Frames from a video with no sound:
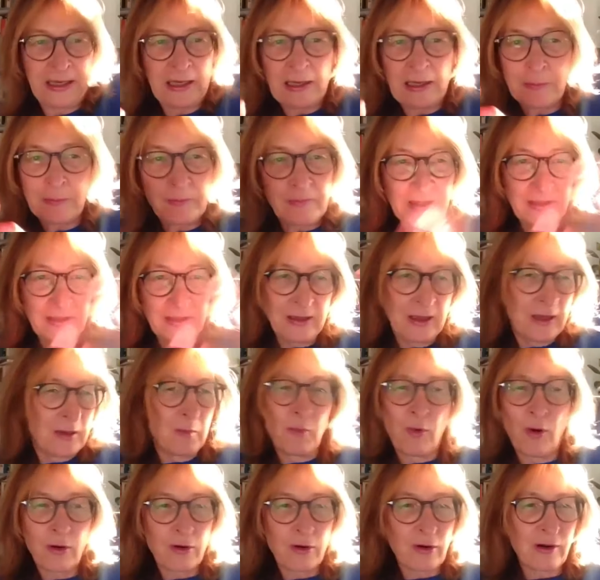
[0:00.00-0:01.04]
they can be
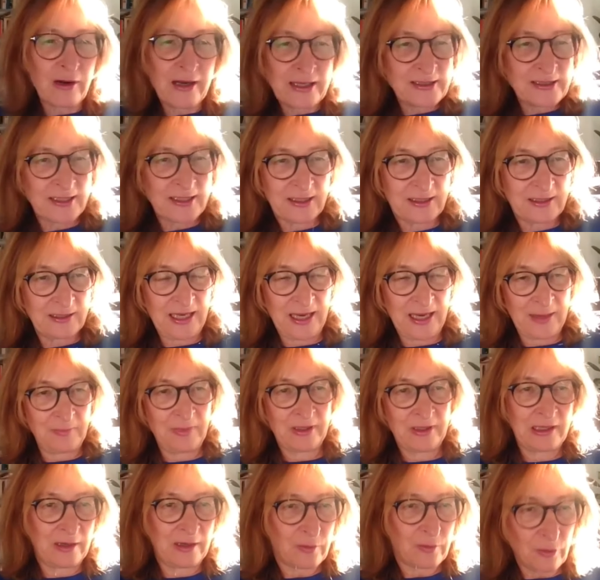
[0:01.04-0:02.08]
more or less
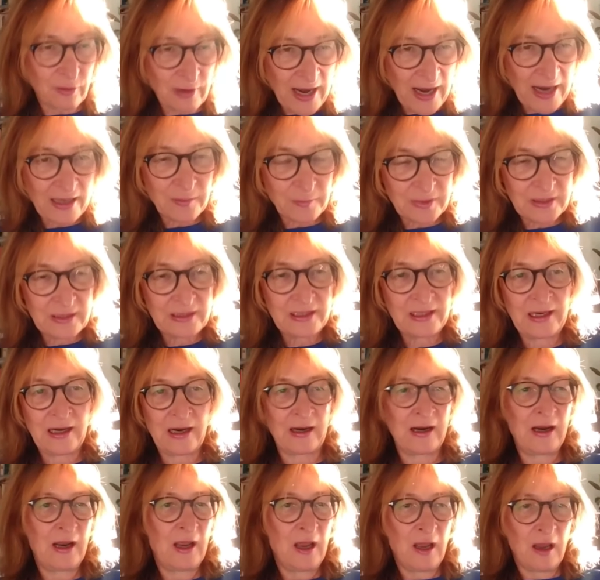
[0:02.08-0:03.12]
academically correct, but
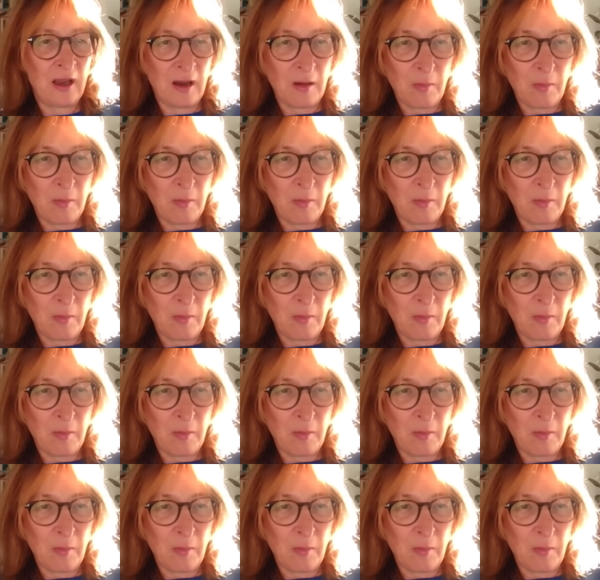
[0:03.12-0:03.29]
they are